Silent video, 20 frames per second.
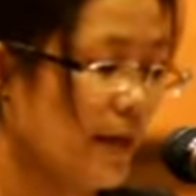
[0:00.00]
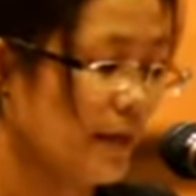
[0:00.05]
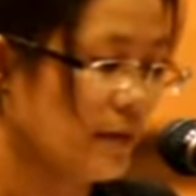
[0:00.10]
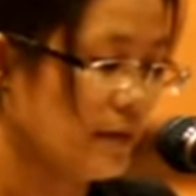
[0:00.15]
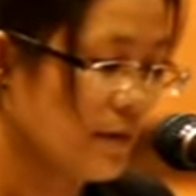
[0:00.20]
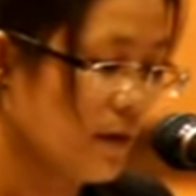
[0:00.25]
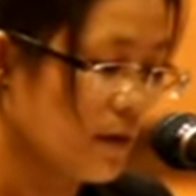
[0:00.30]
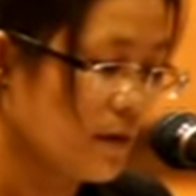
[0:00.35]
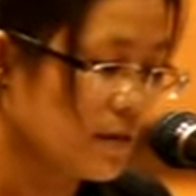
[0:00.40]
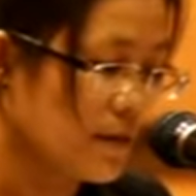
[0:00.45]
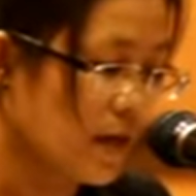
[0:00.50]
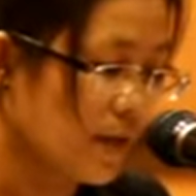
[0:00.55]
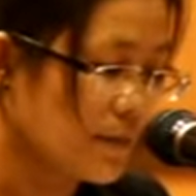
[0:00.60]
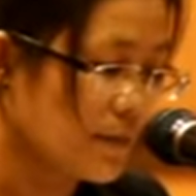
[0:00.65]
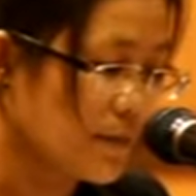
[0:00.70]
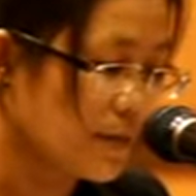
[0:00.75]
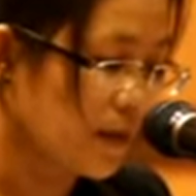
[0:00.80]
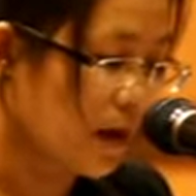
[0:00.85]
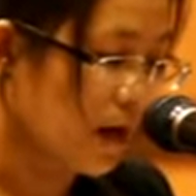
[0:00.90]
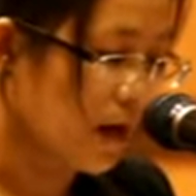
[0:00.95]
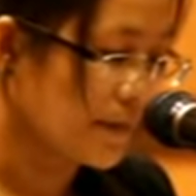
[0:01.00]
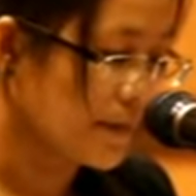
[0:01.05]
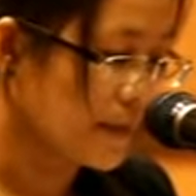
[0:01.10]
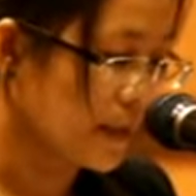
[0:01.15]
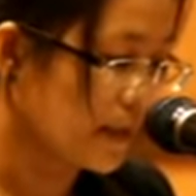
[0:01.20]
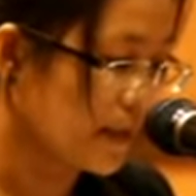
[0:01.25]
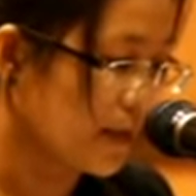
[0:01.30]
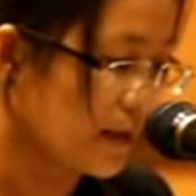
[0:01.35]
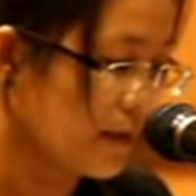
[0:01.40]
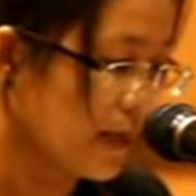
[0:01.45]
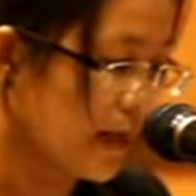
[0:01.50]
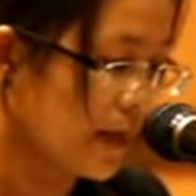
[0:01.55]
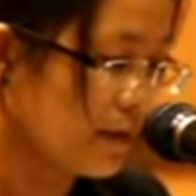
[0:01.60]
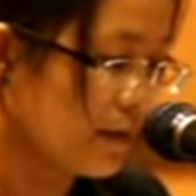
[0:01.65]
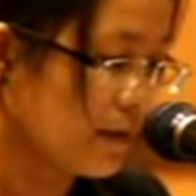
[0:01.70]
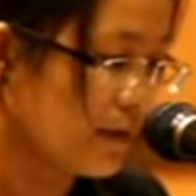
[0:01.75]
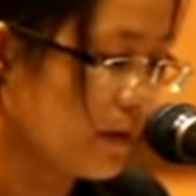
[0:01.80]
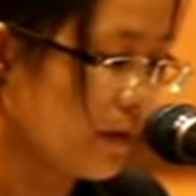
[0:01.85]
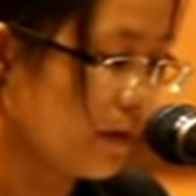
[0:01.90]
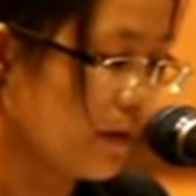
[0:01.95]
receive wages
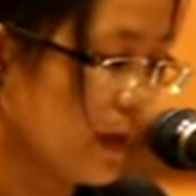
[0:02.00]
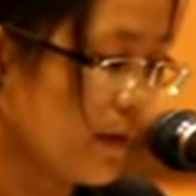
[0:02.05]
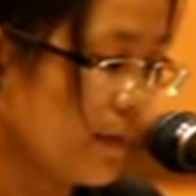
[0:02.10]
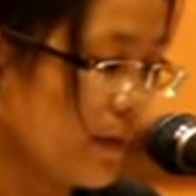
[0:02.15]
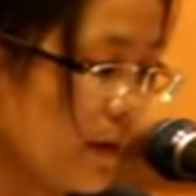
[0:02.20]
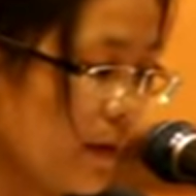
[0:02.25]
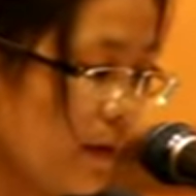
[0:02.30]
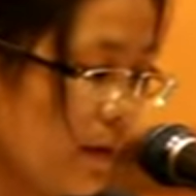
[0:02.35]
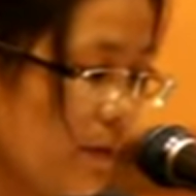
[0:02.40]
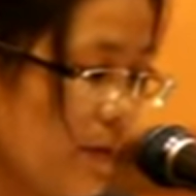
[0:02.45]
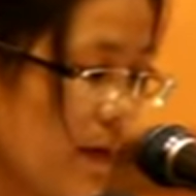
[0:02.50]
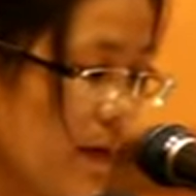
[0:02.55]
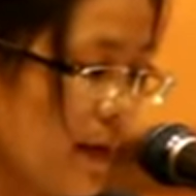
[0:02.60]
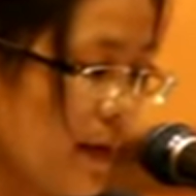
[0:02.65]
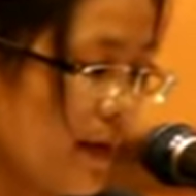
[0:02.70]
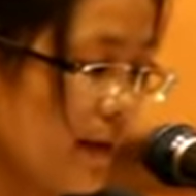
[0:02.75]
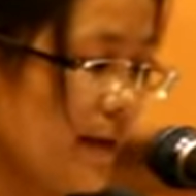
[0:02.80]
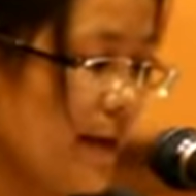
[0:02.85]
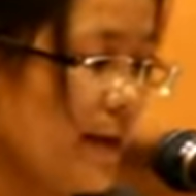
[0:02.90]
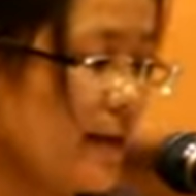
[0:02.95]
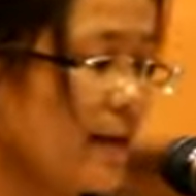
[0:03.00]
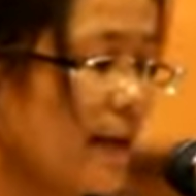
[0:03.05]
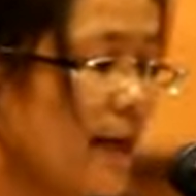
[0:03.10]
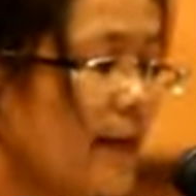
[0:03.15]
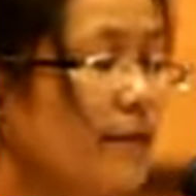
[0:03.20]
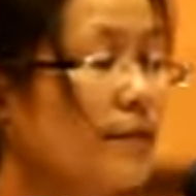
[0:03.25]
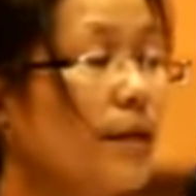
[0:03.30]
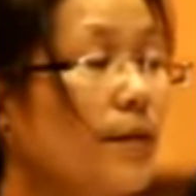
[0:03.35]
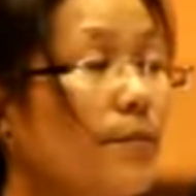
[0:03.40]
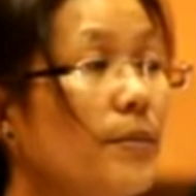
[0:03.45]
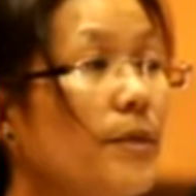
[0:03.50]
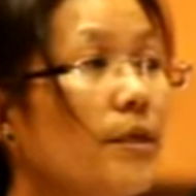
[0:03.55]
for